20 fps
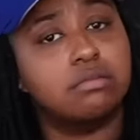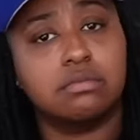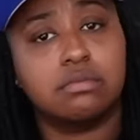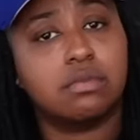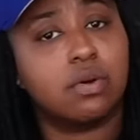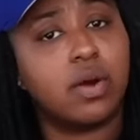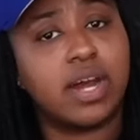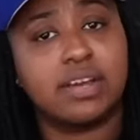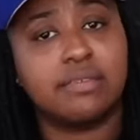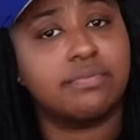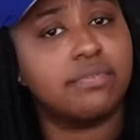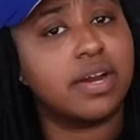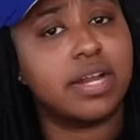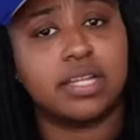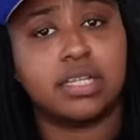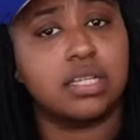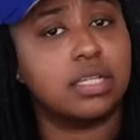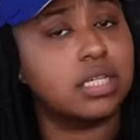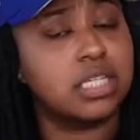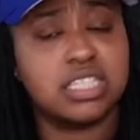quite
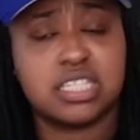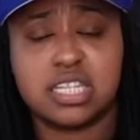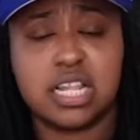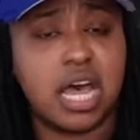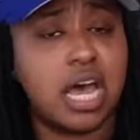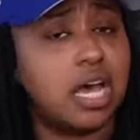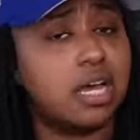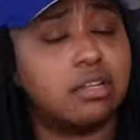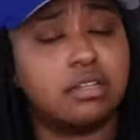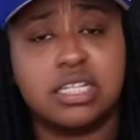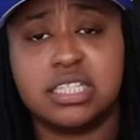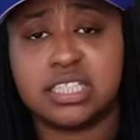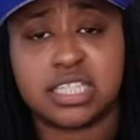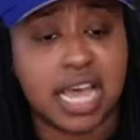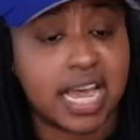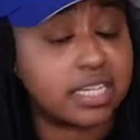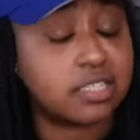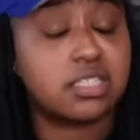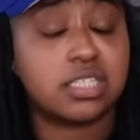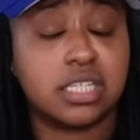frankly. It's not. It's
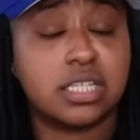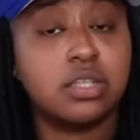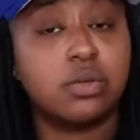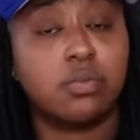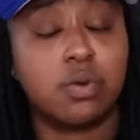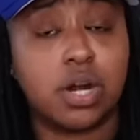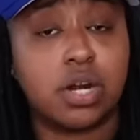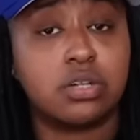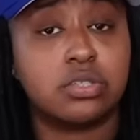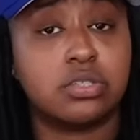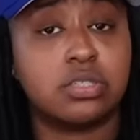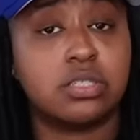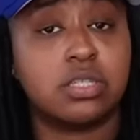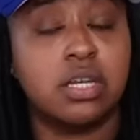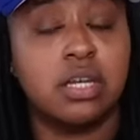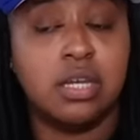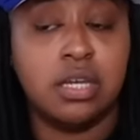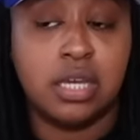actually the worst.